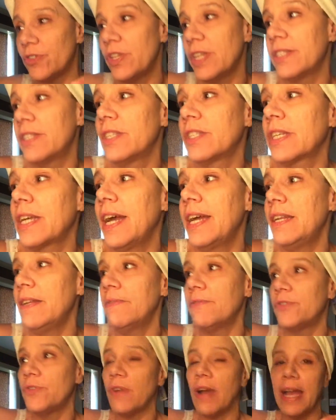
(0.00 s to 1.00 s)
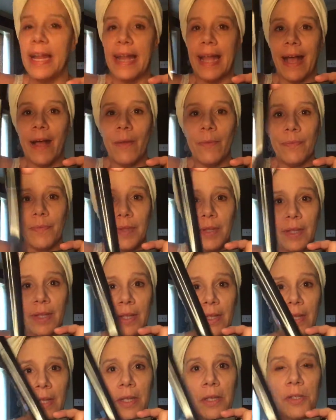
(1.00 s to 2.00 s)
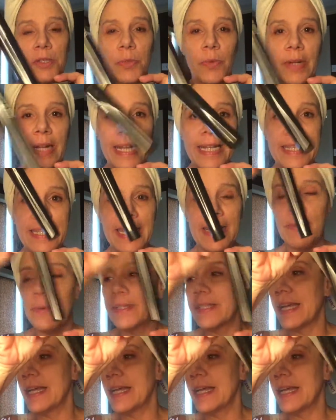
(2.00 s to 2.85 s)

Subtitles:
this is kind of dried out. So what I did was